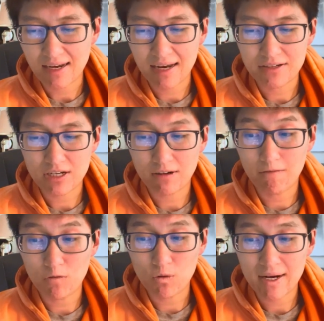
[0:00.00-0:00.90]
and should
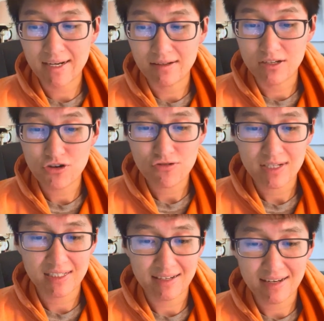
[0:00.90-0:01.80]
avoid
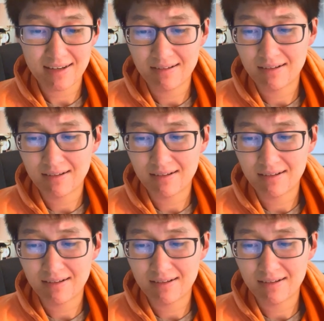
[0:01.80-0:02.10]
NutraSweet,